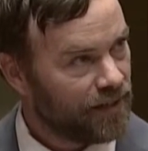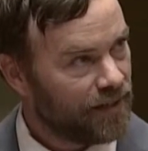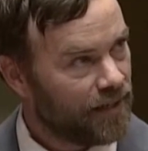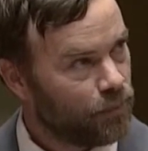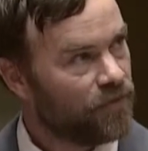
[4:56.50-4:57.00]

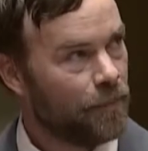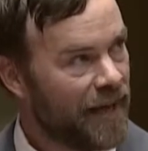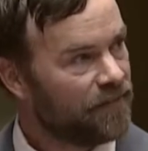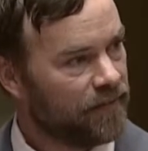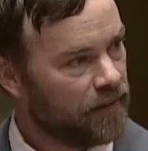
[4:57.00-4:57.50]
it was the
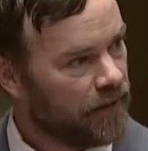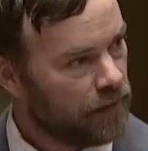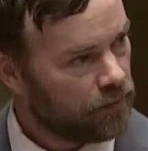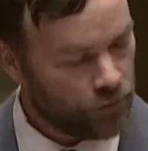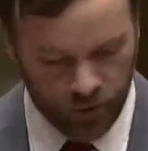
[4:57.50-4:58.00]
best thing
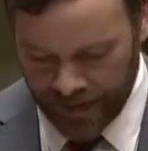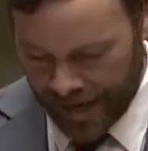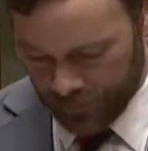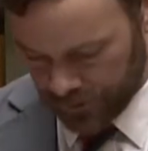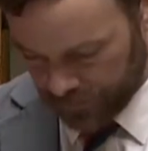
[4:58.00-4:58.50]
that could have
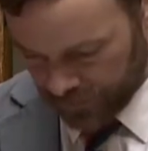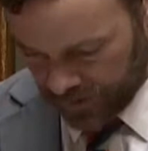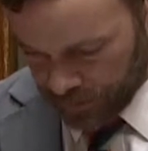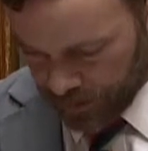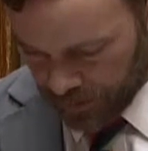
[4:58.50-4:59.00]
happened for
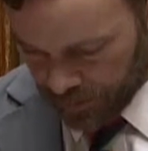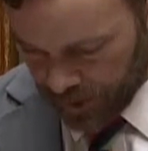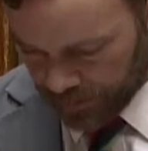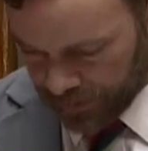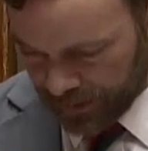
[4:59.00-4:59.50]
somebody in
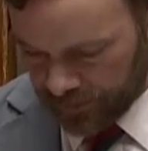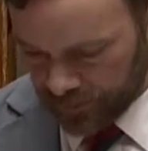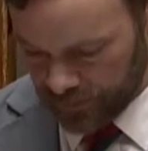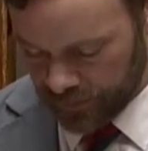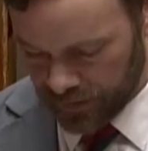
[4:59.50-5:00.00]
my place
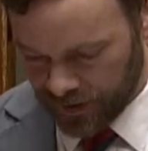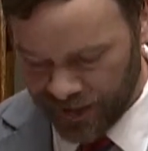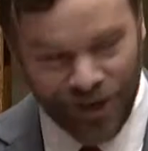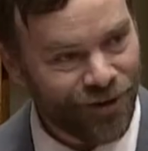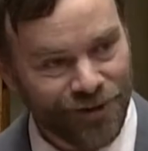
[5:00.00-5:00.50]
because
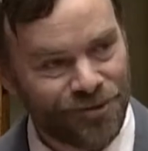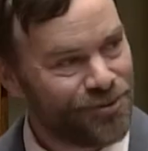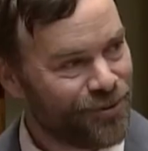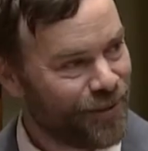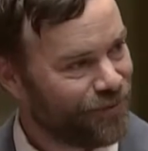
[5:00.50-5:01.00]
he already knew
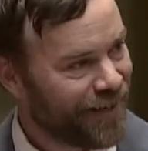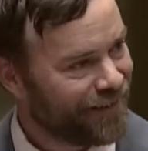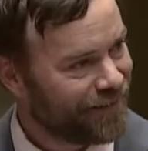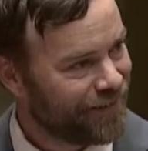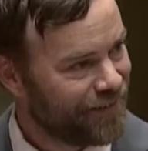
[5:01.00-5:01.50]
who he
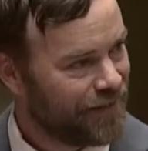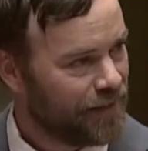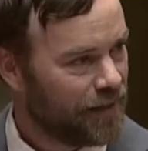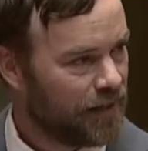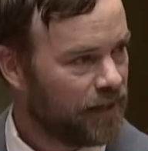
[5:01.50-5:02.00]
was.
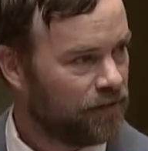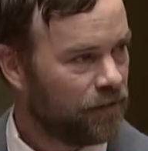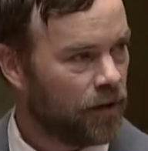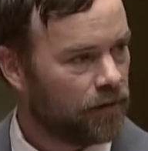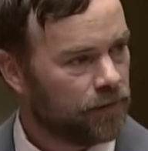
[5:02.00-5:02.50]
He
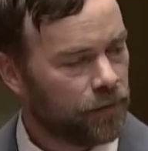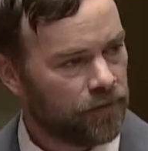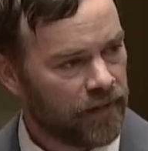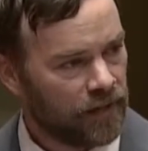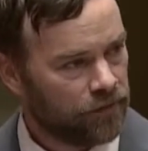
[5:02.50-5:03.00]
started the
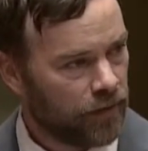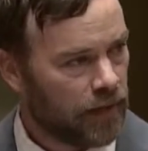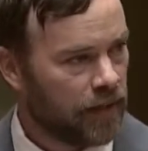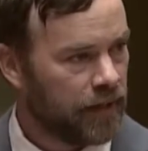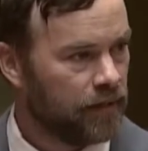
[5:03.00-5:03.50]
first Gay Straight
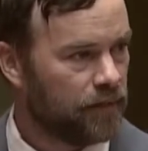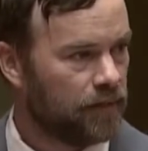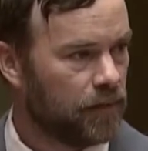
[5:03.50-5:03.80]
Alliance in